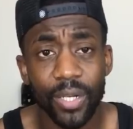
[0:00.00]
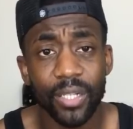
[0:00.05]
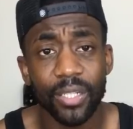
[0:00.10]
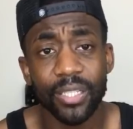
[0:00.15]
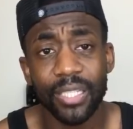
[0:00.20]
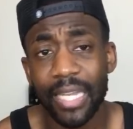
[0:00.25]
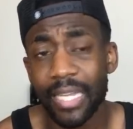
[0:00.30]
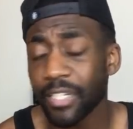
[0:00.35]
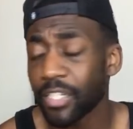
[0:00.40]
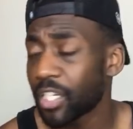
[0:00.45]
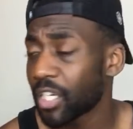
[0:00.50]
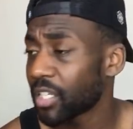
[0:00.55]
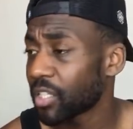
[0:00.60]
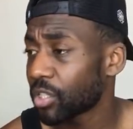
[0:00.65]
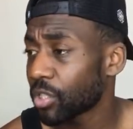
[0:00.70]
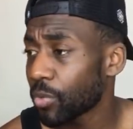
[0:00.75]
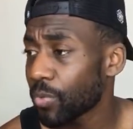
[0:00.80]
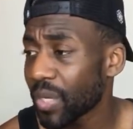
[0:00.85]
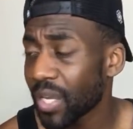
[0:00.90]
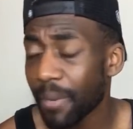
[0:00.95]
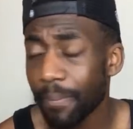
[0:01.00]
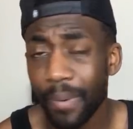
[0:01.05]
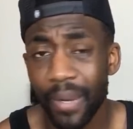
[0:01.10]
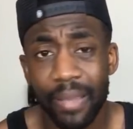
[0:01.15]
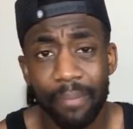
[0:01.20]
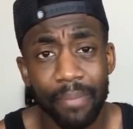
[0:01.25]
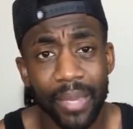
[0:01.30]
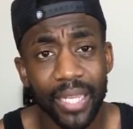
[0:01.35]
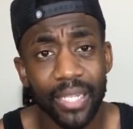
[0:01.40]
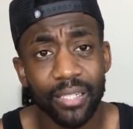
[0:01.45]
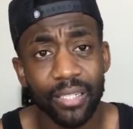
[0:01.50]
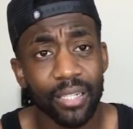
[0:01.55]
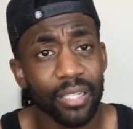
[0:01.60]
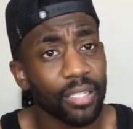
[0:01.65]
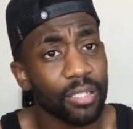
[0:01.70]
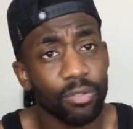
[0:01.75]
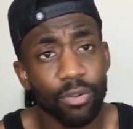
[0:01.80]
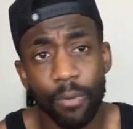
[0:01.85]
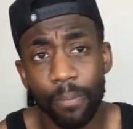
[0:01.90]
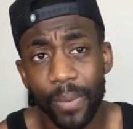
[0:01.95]
and Sanchez so we could play Mason.
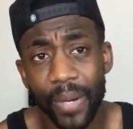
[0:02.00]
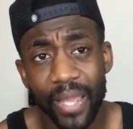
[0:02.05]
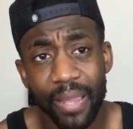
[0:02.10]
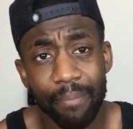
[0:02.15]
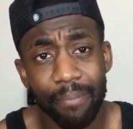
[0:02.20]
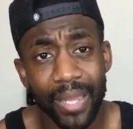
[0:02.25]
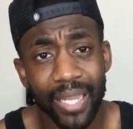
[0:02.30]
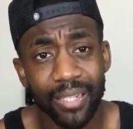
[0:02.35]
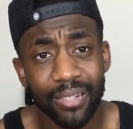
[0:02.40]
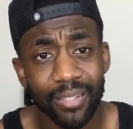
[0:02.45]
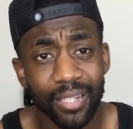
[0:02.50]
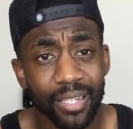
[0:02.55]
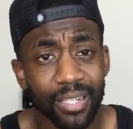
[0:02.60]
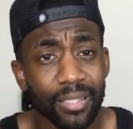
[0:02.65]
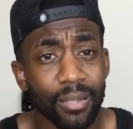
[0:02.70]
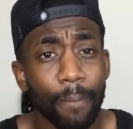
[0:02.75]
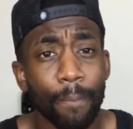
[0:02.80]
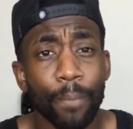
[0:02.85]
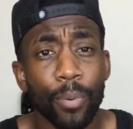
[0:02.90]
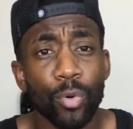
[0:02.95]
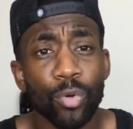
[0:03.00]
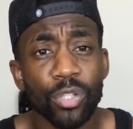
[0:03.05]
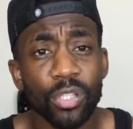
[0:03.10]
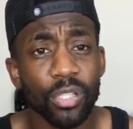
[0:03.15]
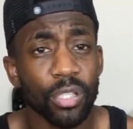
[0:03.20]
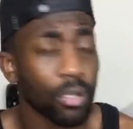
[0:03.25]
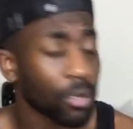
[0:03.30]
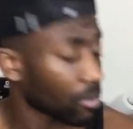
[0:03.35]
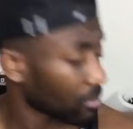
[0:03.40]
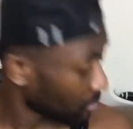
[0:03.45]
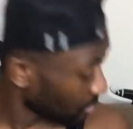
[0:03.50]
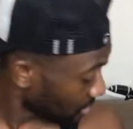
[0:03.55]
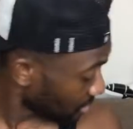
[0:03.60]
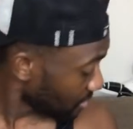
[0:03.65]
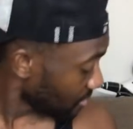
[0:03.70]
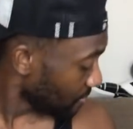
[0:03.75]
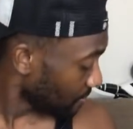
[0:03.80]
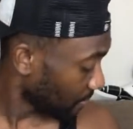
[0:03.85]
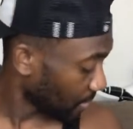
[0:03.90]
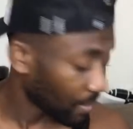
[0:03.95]
He's not playing Mason. He's a pussy.
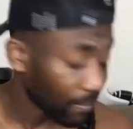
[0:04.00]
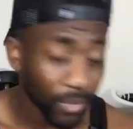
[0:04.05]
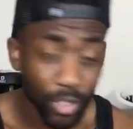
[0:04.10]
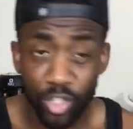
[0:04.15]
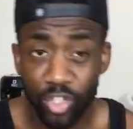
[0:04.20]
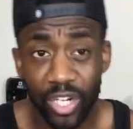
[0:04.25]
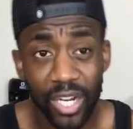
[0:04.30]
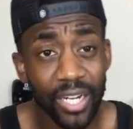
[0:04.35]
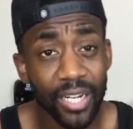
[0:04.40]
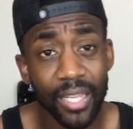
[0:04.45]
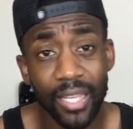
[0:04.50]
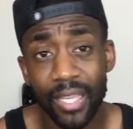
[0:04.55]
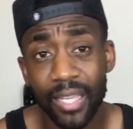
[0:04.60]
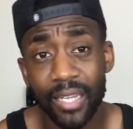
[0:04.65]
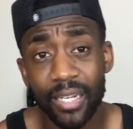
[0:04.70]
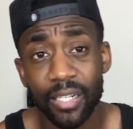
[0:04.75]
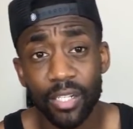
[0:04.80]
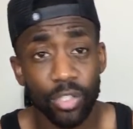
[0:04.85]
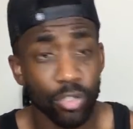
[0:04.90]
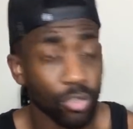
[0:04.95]
I'm not trying to hear this